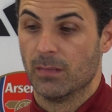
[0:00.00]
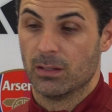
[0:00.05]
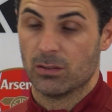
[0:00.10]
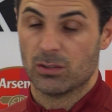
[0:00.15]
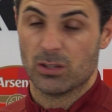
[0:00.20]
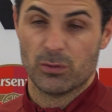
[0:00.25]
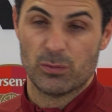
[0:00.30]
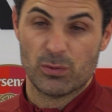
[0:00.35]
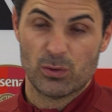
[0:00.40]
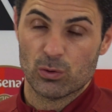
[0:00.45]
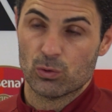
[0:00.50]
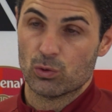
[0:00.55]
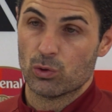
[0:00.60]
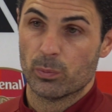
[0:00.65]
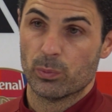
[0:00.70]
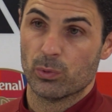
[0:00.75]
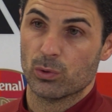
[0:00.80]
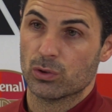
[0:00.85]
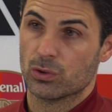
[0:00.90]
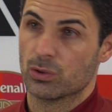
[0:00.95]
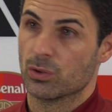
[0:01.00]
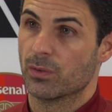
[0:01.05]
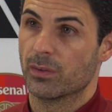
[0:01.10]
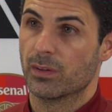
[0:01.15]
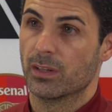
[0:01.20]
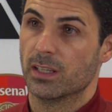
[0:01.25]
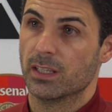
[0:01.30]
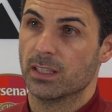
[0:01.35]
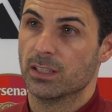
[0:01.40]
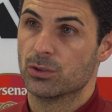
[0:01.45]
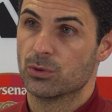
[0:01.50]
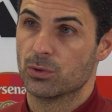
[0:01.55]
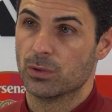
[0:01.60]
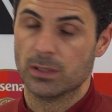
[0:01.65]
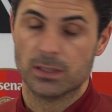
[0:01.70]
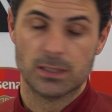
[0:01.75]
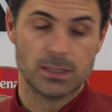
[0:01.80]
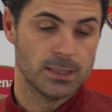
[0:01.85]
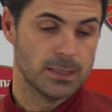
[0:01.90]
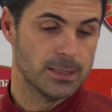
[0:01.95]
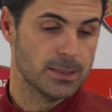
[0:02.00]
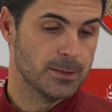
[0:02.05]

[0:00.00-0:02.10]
Difficult to put something into it.